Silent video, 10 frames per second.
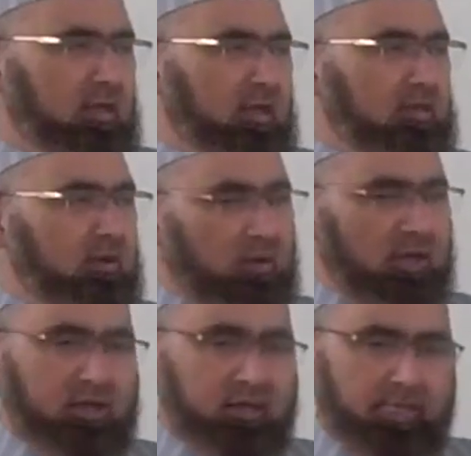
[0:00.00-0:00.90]
that,
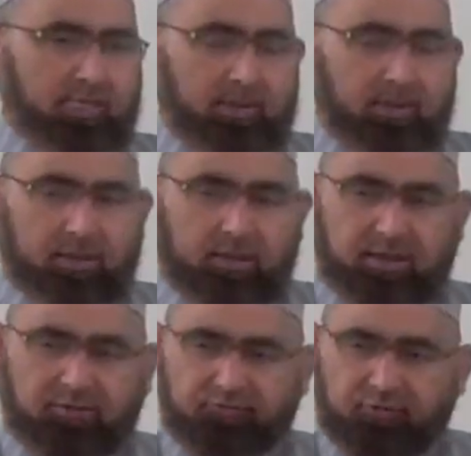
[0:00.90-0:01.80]
okay,
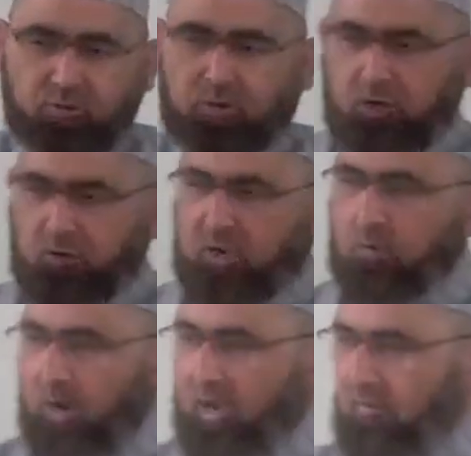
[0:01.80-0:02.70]
if we were to
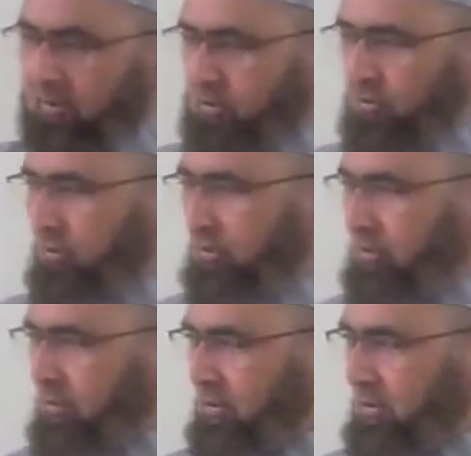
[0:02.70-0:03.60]
invite Rasul,
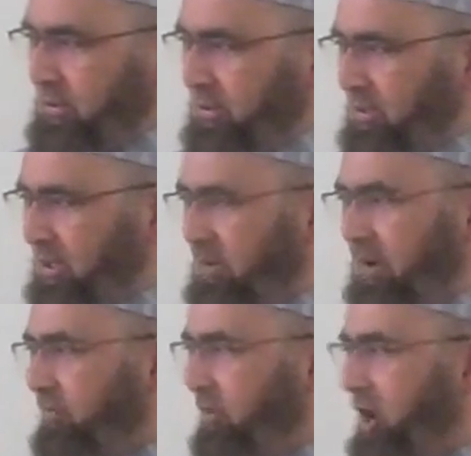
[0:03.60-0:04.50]

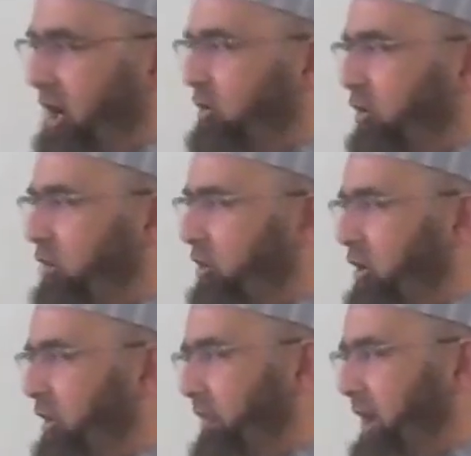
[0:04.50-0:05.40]
it would not look good
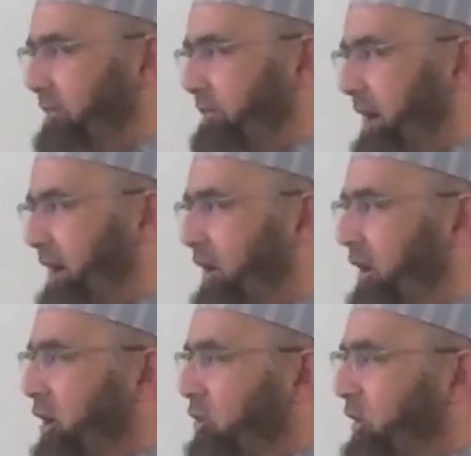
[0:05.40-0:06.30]
on my
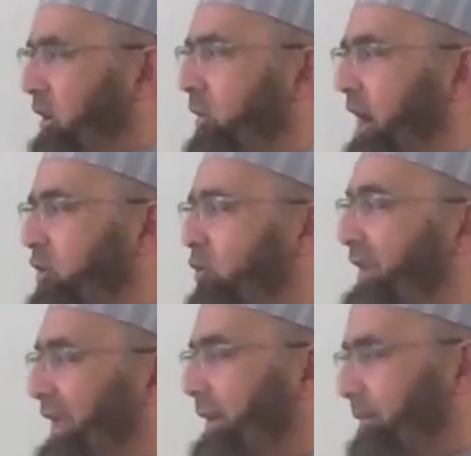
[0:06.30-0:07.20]
part to invite
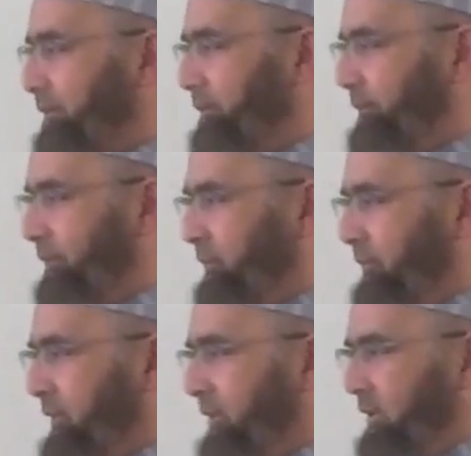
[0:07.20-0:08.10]
only him.
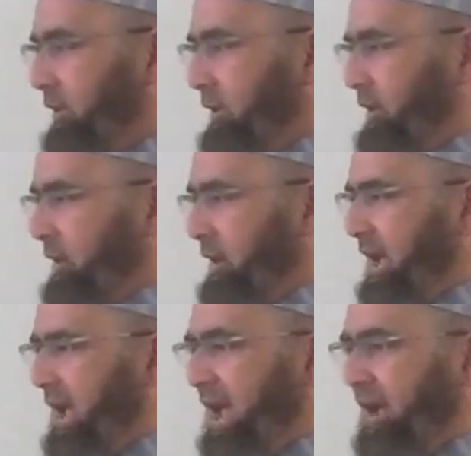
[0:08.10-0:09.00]

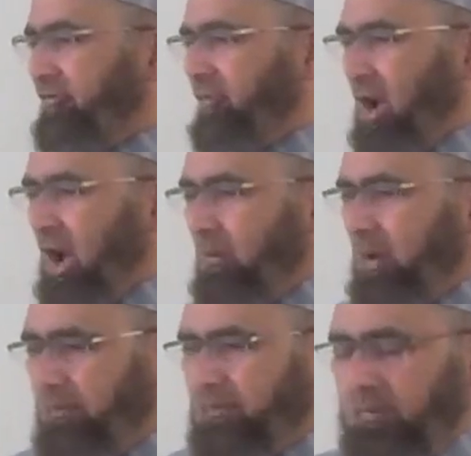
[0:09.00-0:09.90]
I have, how
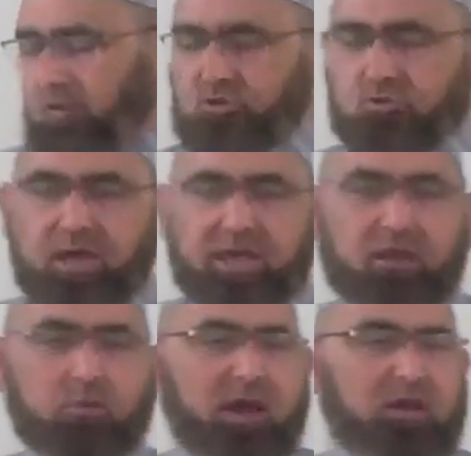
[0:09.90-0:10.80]
many people should I
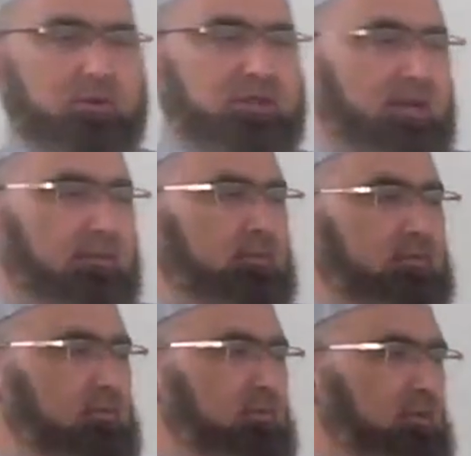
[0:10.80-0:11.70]
invite with him?
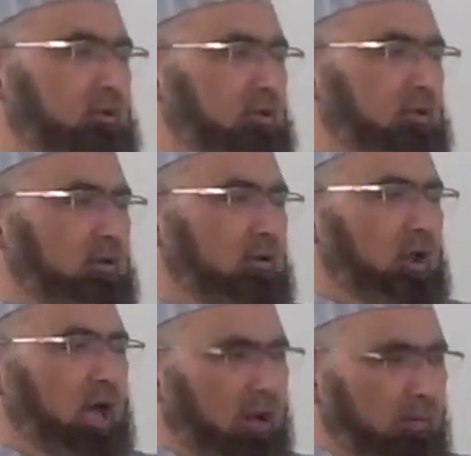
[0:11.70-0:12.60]
Or
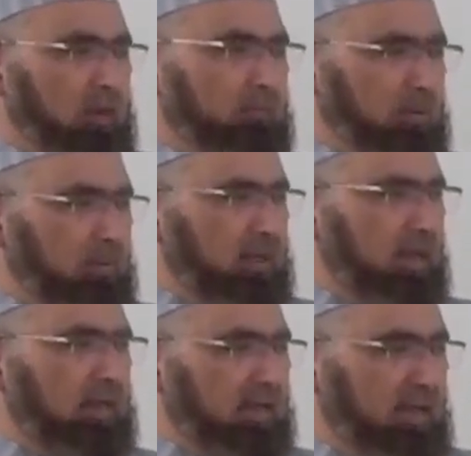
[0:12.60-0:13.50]
how many people
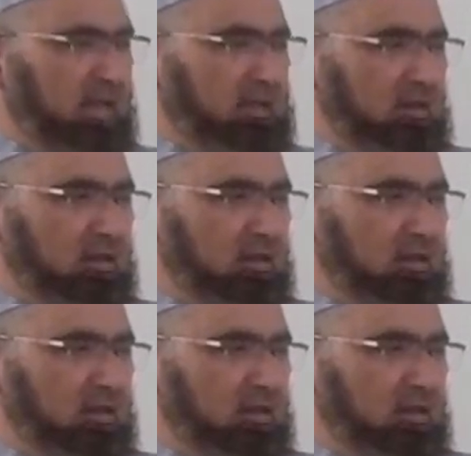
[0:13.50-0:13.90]
can eat?